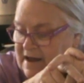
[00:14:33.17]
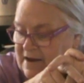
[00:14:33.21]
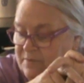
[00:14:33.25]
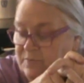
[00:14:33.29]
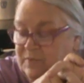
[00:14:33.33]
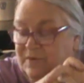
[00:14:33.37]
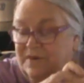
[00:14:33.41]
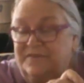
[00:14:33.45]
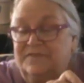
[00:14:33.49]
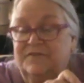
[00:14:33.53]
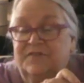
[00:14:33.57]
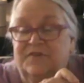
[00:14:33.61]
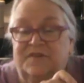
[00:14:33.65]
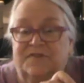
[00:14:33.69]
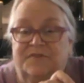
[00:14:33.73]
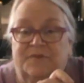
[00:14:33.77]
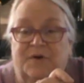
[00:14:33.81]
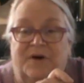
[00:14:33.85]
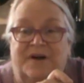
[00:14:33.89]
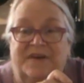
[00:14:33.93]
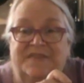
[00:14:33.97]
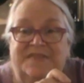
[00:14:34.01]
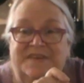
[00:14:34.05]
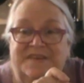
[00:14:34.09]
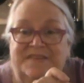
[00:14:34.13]
first of all,
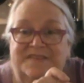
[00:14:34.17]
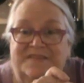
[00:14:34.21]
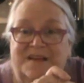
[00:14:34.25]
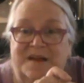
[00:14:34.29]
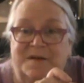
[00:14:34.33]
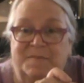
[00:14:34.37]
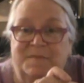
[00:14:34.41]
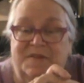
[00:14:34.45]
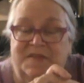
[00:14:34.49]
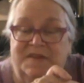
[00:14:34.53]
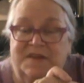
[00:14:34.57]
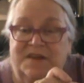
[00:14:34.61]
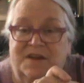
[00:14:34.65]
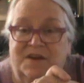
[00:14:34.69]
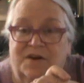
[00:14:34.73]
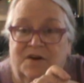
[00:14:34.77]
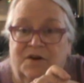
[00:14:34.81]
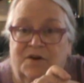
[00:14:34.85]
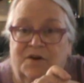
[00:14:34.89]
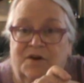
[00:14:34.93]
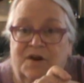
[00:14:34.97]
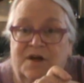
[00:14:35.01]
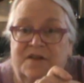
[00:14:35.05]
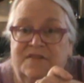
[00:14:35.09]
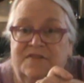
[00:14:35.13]
at this time of the
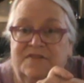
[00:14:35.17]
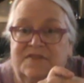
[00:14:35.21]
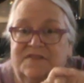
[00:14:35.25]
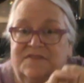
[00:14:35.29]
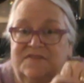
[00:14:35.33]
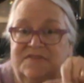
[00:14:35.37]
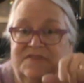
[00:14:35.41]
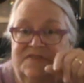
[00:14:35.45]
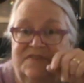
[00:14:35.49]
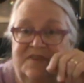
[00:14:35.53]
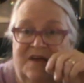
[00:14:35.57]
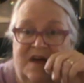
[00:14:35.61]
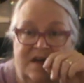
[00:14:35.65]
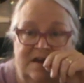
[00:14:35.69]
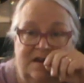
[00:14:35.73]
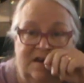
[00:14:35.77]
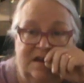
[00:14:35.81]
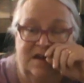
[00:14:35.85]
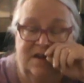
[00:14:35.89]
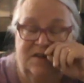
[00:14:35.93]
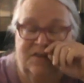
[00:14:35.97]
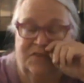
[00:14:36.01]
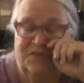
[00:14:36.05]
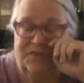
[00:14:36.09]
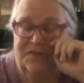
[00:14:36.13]
year, the sun
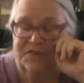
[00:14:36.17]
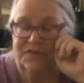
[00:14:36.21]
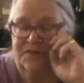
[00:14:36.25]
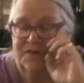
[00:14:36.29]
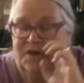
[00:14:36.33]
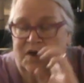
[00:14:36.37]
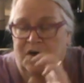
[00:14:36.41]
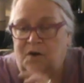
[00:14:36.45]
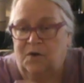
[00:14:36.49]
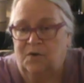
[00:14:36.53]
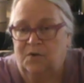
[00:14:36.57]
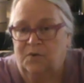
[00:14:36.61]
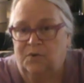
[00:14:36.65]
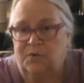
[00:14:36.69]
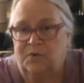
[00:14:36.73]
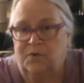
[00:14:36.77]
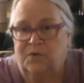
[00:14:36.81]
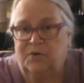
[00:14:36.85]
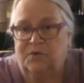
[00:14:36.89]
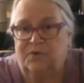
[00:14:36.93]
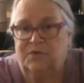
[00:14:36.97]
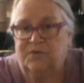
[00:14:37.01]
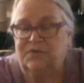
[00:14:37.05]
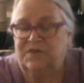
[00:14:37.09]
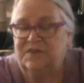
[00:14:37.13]
is
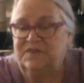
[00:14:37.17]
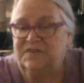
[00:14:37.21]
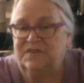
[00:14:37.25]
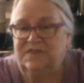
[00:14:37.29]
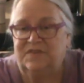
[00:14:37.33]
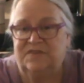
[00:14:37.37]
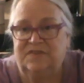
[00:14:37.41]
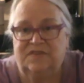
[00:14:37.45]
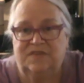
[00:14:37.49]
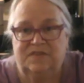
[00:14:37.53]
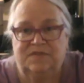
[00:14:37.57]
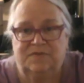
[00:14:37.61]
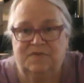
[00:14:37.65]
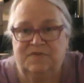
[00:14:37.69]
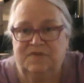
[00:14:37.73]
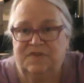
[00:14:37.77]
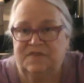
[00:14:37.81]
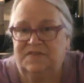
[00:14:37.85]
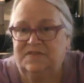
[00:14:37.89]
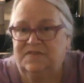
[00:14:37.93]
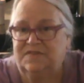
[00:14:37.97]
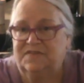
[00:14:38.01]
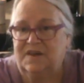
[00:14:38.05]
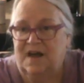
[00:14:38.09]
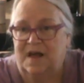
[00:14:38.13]

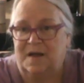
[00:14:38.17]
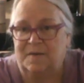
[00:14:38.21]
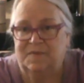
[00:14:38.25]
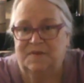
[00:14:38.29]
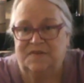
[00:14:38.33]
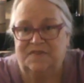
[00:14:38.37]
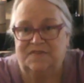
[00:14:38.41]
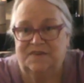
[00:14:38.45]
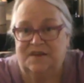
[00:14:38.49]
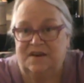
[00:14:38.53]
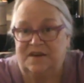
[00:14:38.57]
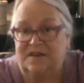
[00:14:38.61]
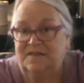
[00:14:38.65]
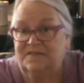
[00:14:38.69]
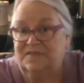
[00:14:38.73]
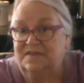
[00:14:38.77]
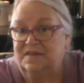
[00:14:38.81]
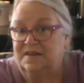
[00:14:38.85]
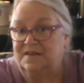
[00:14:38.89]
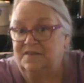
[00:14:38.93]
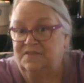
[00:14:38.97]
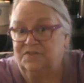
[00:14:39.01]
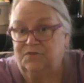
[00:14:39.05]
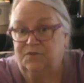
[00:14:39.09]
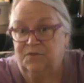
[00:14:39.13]
this time the sun is
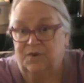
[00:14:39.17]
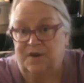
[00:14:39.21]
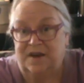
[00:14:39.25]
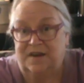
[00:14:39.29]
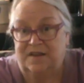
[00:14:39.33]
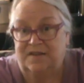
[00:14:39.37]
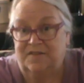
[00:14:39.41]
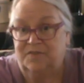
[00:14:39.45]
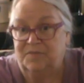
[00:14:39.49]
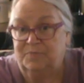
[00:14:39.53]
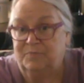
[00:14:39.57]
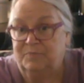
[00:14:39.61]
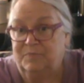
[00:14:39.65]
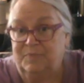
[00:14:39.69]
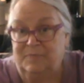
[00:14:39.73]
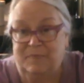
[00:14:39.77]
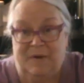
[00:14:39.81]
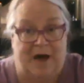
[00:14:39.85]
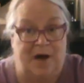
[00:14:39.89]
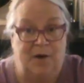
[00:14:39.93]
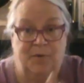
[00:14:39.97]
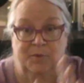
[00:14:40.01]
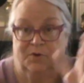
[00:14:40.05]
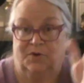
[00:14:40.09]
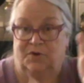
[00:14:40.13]
in its greatest
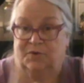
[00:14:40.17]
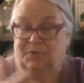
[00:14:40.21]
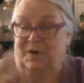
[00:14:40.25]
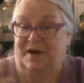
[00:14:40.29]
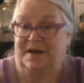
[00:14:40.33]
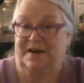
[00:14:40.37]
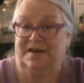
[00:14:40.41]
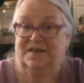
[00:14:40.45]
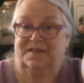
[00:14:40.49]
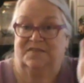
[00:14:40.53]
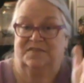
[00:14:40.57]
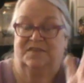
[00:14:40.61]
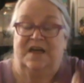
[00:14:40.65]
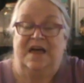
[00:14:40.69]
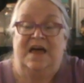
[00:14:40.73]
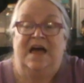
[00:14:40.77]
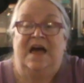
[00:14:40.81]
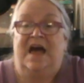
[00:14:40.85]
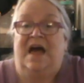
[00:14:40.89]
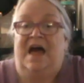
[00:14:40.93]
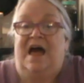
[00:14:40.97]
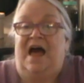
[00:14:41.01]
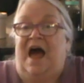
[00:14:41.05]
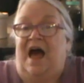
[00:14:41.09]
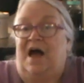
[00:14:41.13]
power, right?
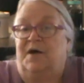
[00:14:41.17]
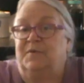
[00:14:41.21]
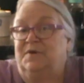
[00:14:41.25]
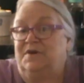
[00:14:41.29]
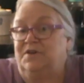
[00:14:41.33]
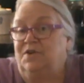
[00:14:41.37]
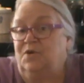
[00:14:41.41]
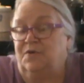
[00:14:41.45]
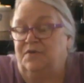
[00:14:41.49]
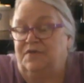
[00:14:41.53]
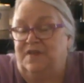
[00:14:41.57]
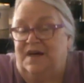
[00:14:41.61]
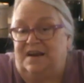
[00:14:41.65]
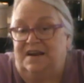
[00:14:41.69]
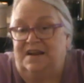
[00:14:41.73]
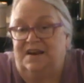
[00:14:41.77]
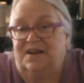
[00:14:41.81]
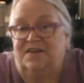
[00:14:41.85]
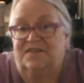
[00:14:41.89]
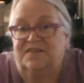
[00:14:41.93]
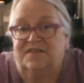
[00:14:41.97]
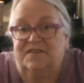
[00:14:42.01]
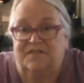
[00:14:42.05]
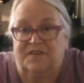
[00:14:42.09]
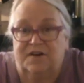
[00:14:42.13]
And we know that. It
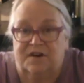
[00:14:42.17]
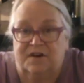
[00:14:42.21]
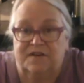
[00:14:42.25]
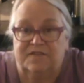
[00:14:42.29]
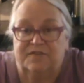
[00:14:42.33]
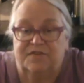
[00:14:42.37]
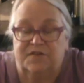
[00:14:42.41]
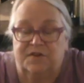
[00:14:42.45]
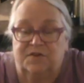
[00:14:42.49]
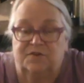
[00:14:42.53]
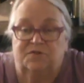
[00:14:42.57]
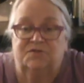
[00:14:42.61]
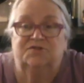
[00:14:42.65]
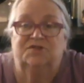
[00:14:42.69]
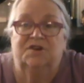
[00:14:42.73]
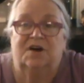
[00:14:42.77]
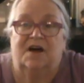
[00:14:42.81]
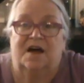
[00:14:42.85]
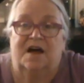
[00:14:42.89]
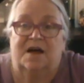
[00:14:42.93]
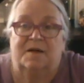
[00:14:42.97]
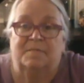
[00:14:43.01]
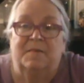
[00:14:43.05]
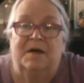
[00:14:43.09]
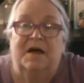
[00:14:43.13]
is a very fertile
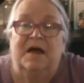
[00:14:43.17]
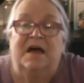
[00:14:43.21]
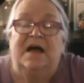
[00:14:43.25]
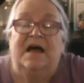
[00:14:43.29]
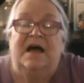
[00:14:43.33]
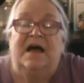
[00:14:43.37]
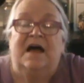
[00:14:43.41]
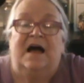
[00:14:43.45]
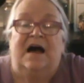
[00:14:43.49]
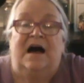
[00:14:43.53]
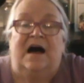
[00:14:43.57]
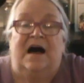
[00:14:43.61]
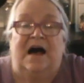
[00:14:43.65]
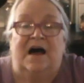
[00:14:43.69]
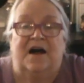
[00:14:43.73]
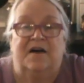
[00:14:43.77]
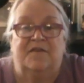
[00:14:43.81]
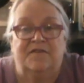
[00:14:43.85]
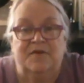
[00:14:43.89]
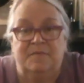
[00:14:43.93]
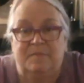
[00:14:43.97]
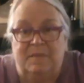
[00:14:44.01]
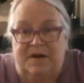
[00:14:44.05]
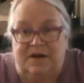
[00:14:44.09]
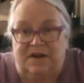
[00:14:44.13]
time.
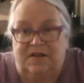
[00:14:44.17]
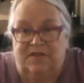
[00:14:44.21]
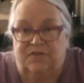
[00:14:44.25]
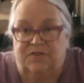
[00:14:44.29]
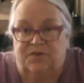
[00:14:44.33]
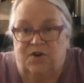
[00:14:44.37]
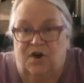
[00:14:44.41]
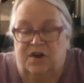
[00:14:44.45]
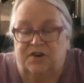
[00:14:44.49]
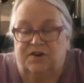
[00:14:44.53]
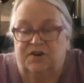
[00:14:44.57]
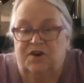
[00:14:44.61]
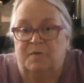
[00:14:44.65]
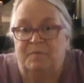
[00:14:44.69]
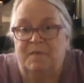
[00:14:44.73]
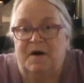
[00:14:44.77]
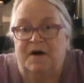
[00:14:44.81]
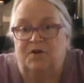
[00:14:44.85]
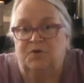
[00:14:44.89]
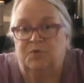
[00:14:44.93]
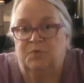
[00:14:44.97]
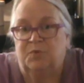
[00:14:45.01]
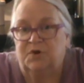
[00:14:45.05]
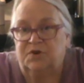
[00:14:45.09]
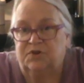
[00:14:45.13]
Everybody's garden, no
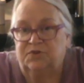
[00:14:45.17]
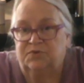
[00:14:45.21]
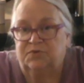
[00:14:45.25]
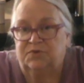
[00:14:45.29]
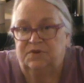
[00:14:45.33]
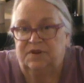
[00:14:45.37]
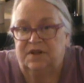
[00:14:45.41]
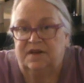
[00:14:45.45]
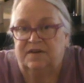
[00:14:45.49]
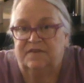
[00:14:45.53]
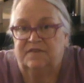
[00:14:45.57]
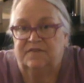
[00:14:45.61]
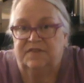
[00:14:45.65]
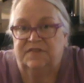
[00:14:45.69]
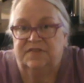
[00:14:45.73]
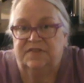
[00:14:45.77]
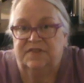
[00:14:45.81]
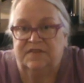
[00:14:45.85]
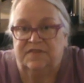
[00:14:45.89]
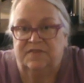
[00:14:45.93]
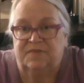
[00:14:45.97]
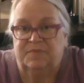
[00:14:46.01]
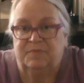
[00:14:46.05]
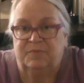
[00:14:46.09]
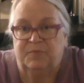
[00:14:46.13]
matter where you live at
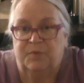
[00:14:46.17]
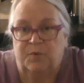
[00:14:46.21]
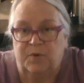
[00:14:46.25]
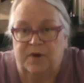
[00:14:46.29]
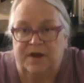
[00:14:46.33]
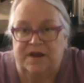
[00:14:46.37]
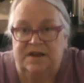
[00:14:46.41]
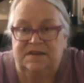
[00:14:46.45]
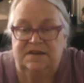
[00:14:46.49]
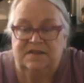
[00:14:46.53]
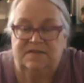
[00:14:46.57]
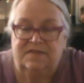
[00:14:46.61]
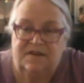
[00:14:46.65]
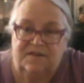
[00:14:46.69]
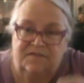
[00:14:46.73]
this point, and